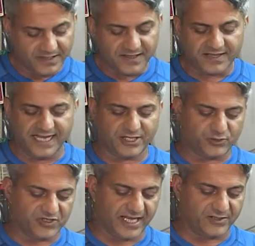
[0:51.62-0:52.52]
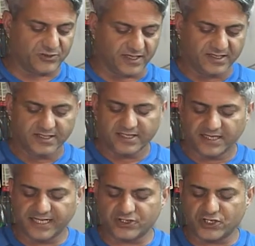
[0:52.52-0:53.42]
Thank you, Sandra.
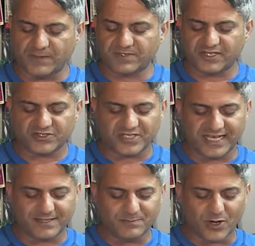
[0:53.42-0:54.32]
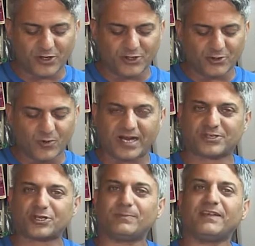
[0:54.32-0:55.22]
Let's jump to the second part of your
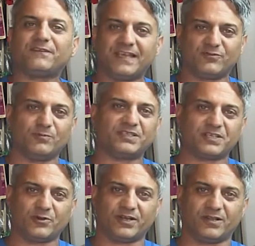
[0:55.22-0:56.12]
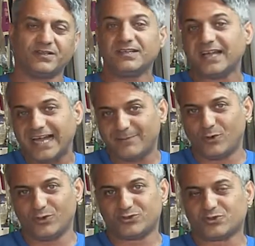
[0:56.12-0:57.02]
question, my favorite material. I'm
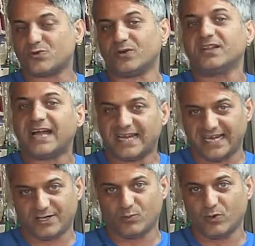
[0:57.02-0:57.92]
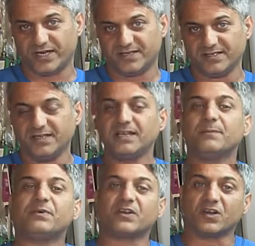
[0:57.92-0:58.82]
old school. I like wood.
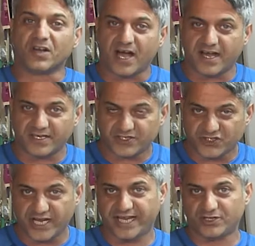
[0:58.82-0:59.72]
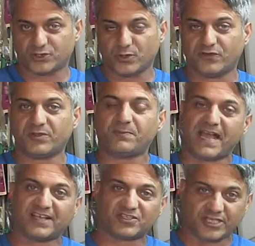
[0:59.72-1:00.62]
But a lot has changed over the
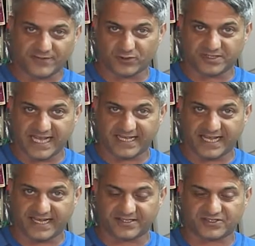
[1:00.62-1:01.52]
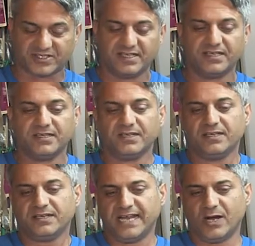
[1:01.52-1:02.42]
past several decades.
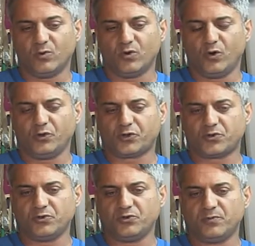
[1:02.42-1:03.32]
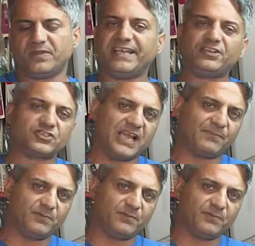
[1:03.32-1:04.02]
Now, we'll go through each type of